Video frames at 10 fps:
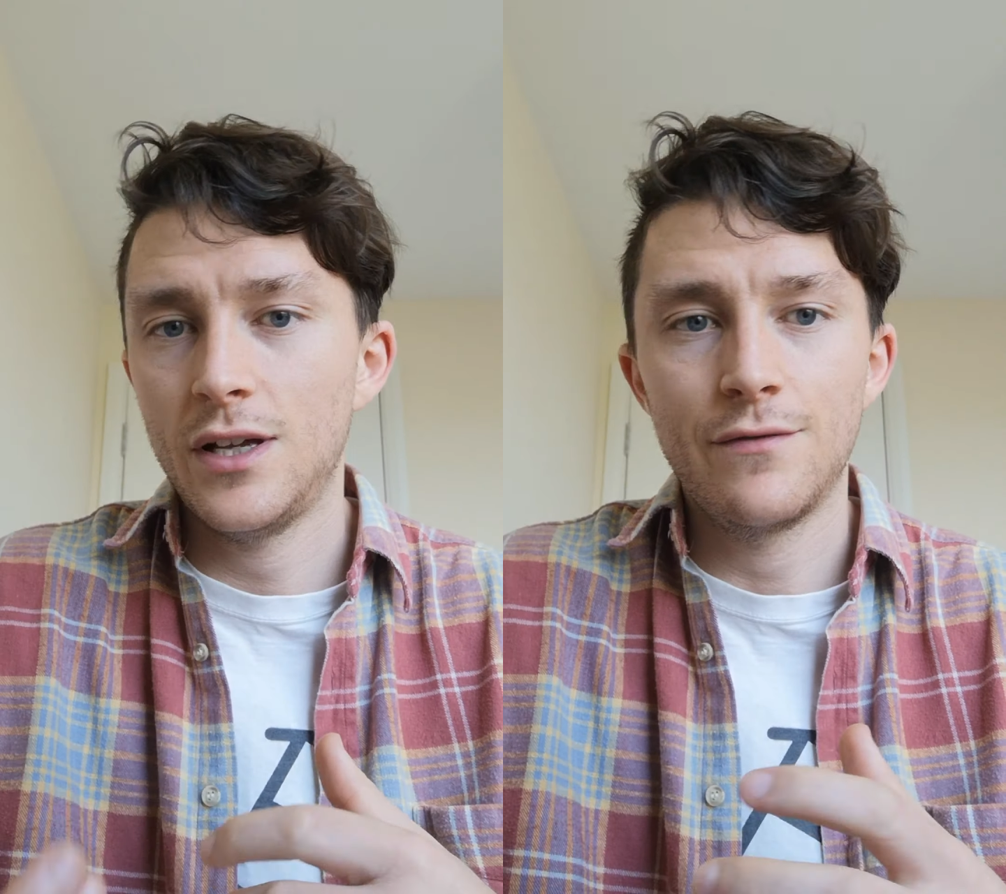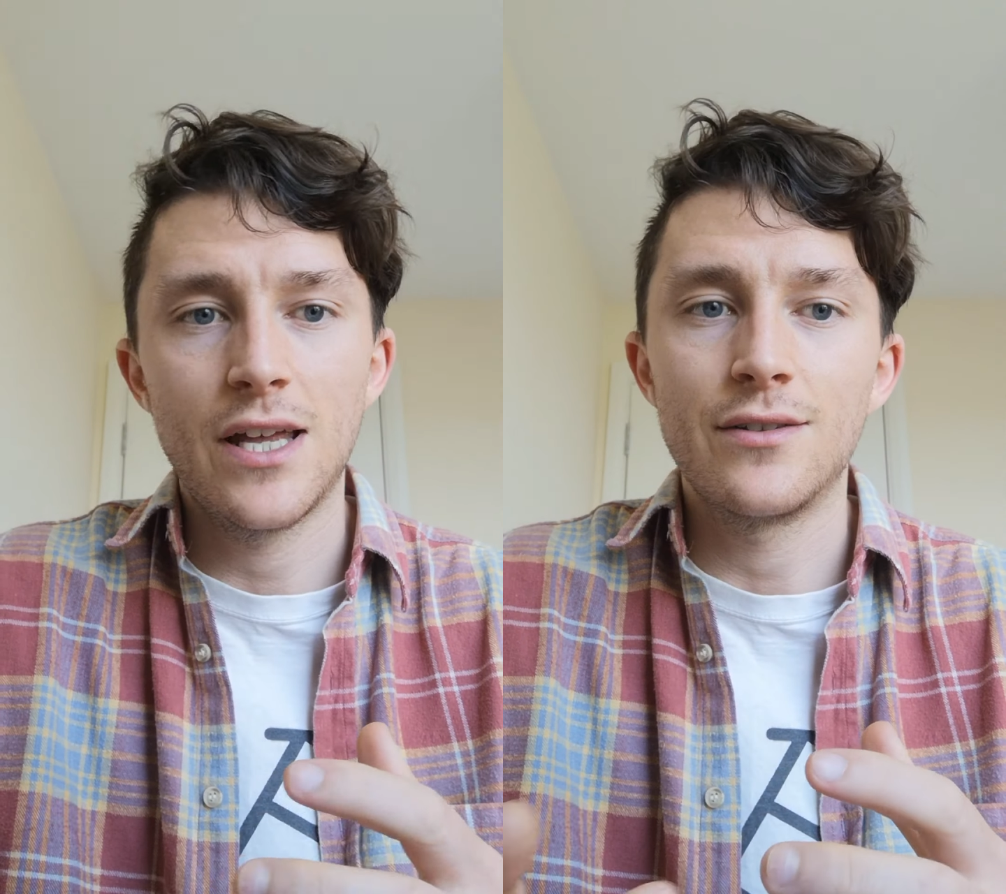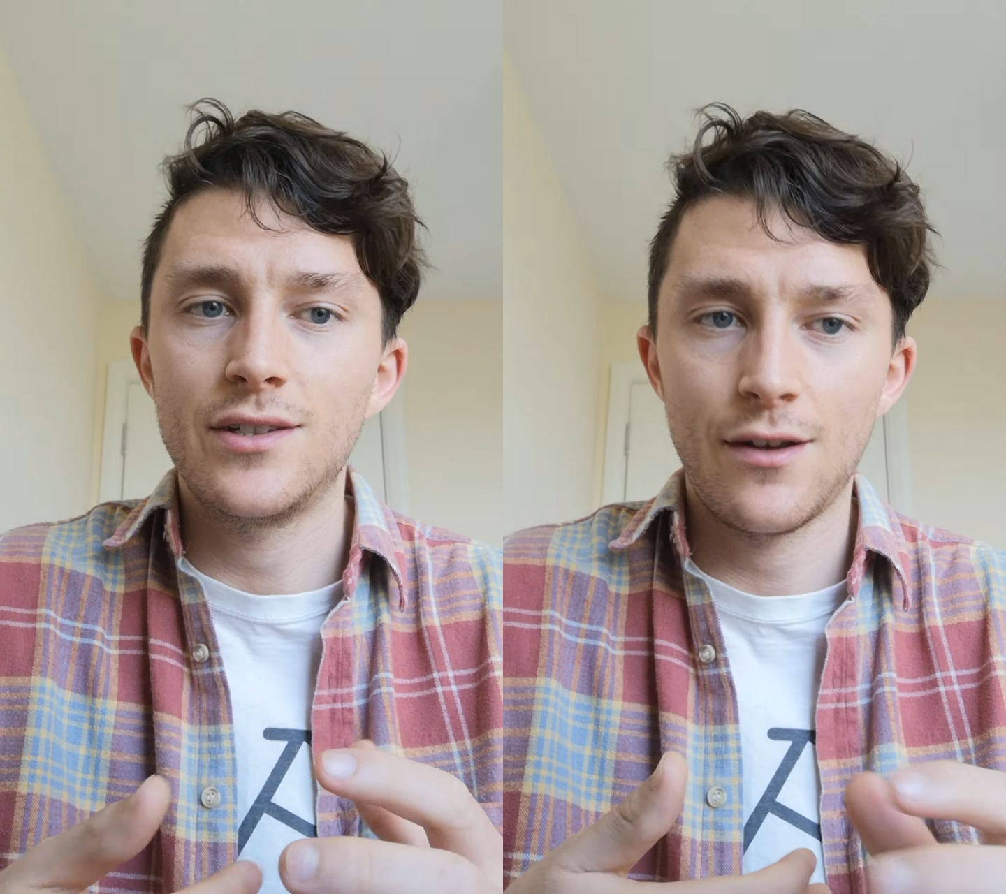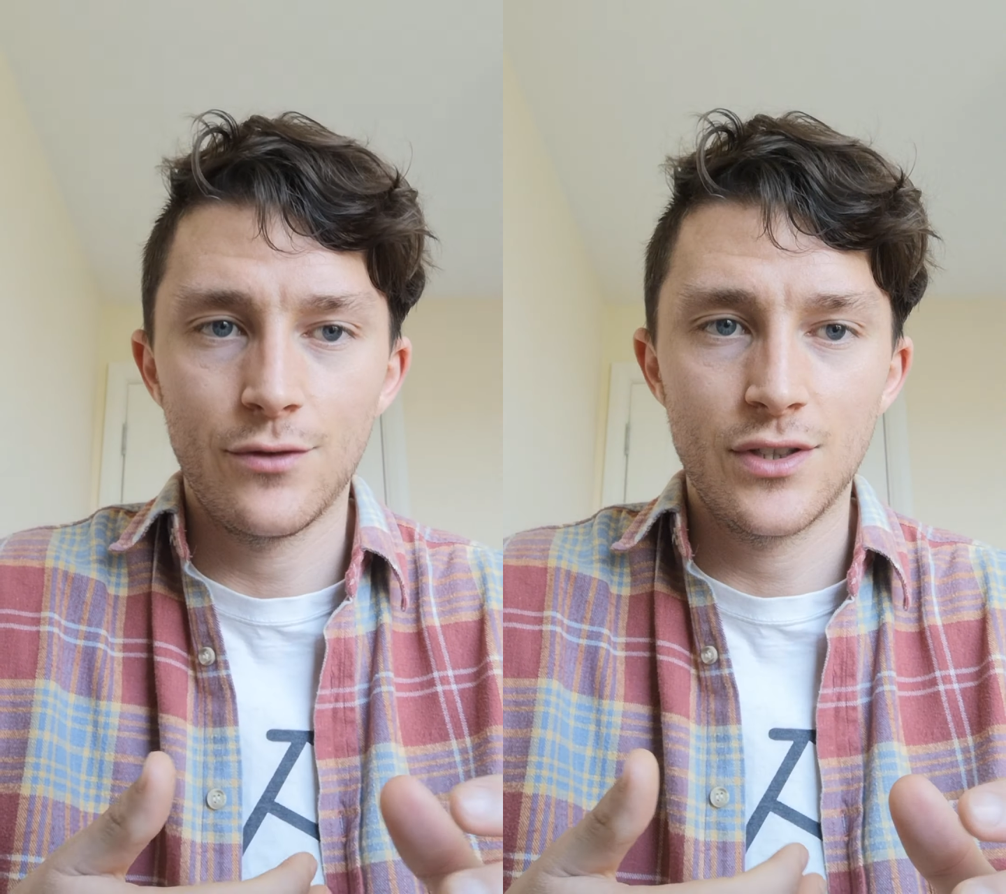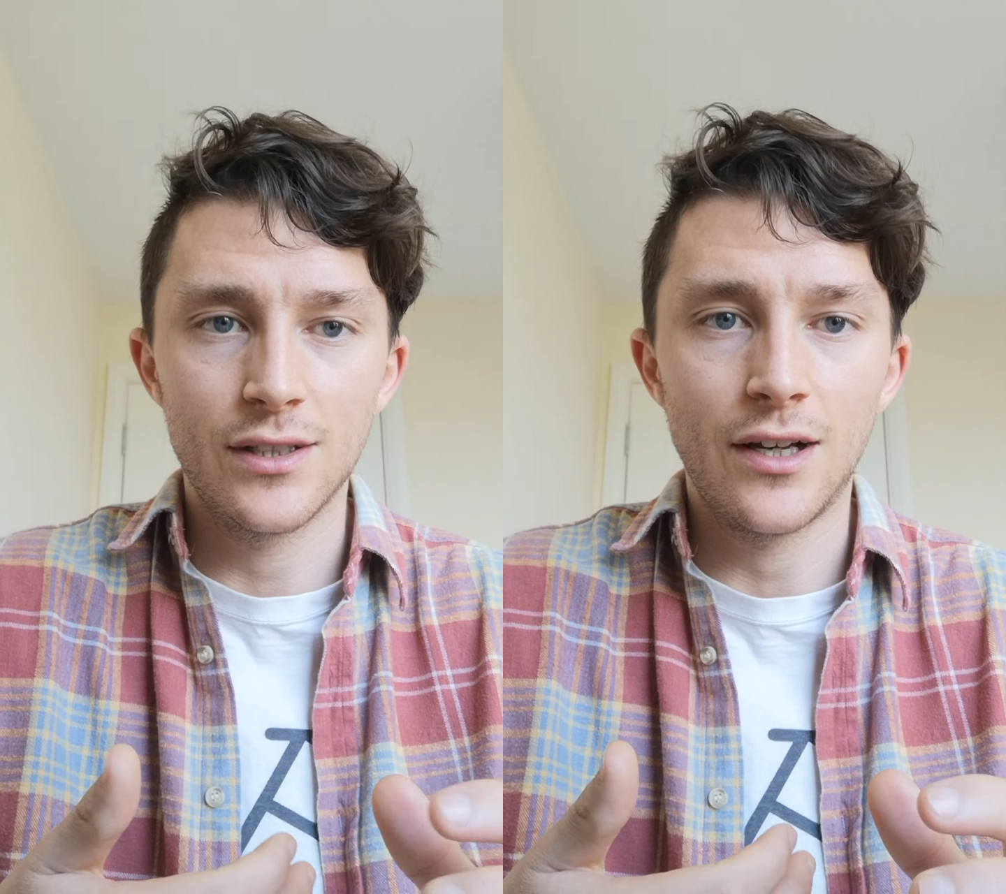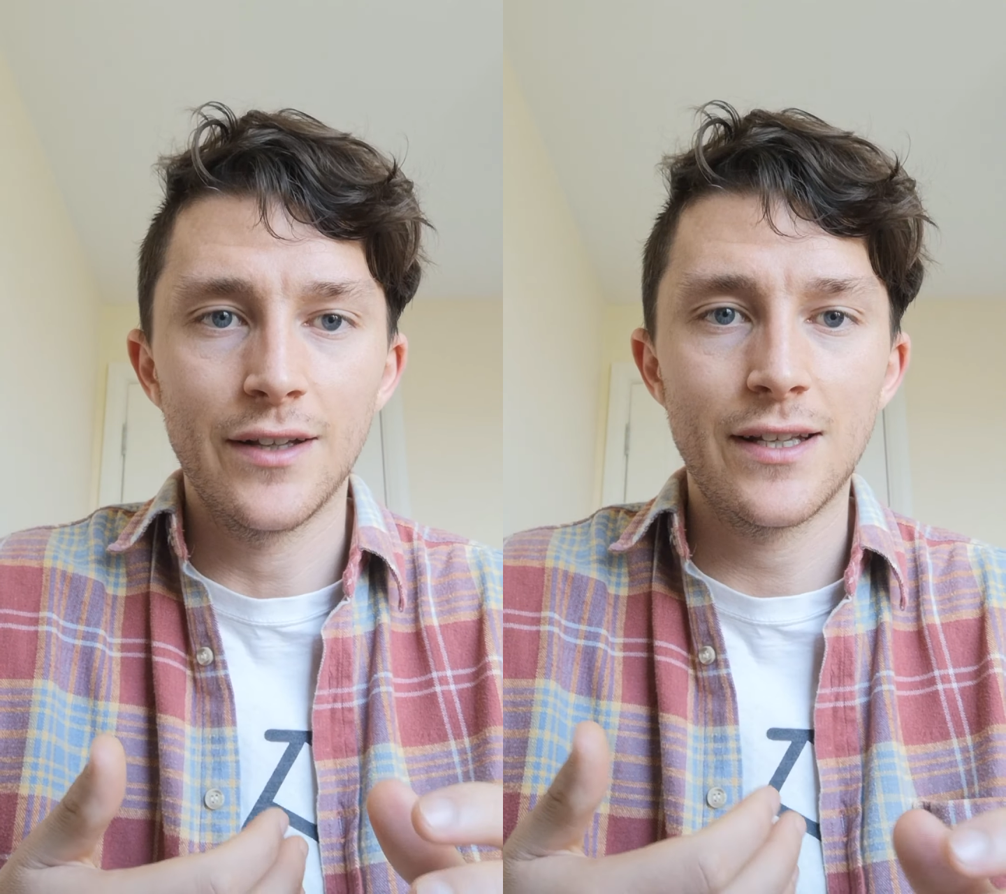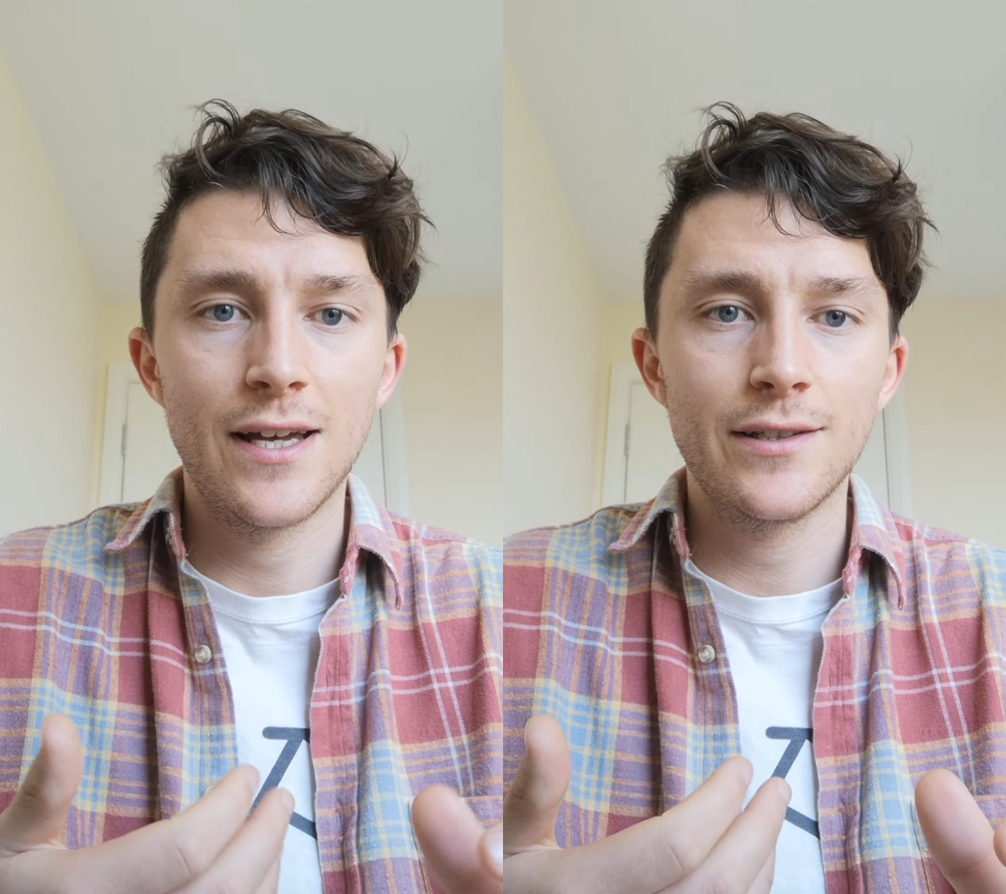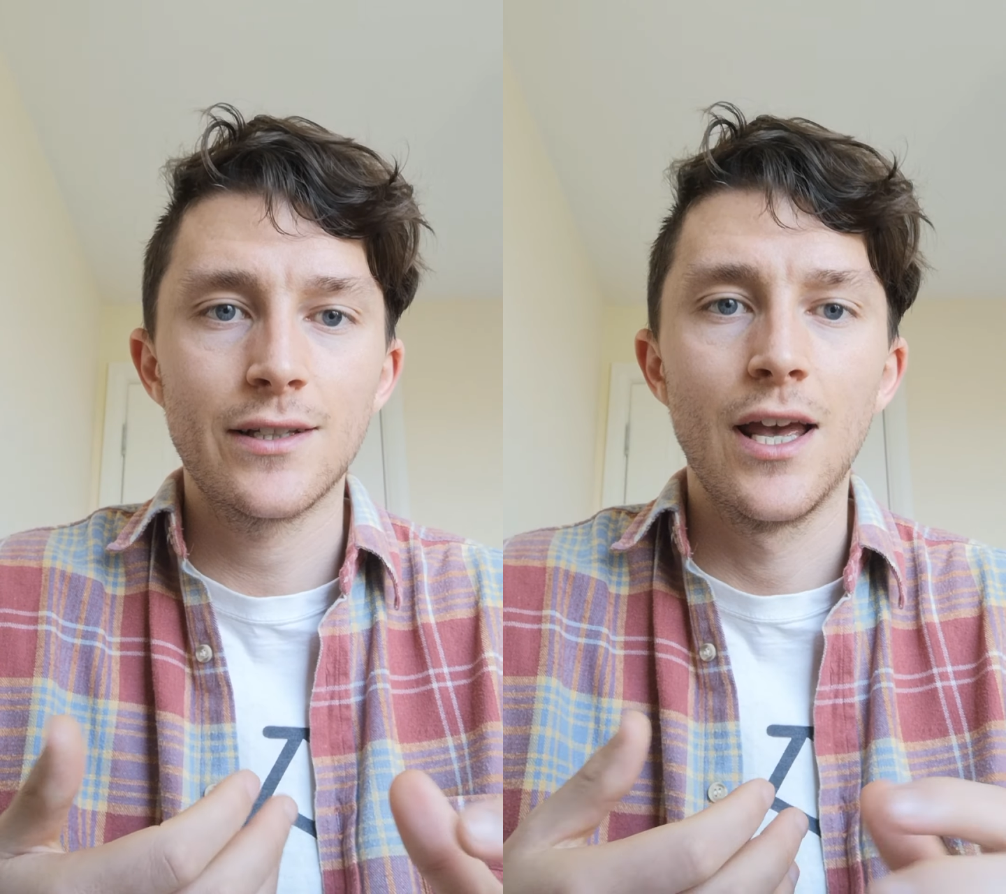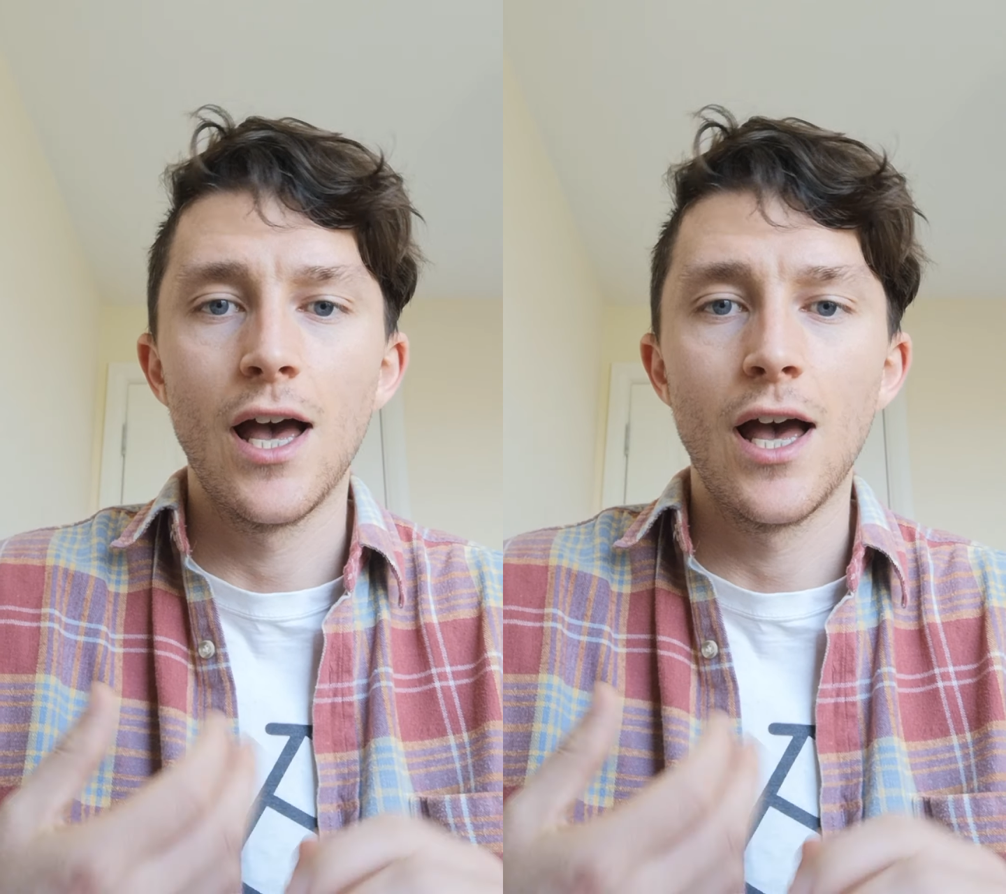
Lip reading: events, everything like that?